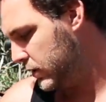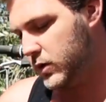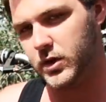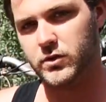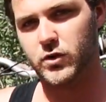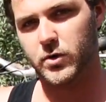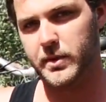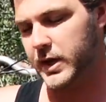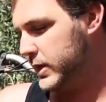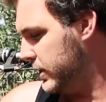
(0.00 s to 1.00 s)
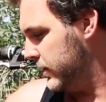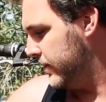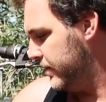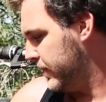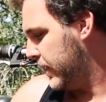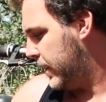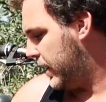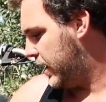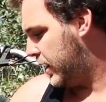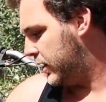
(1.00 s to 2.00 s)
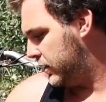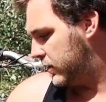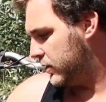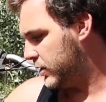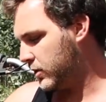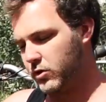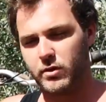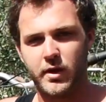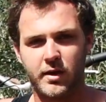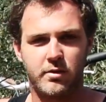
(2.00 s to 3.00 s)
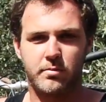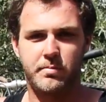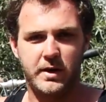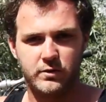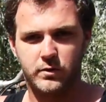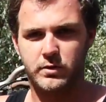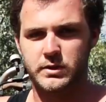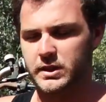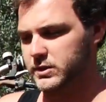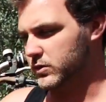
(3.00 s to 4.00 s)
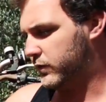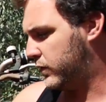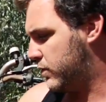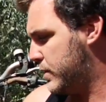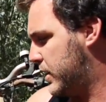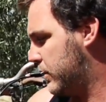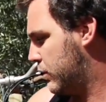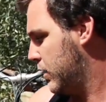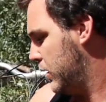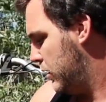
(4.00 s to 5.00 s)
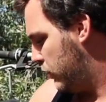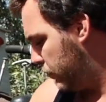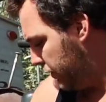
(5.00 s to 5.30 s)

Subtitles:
the drawbar here, and that just gets petrol and diesel for spares. We've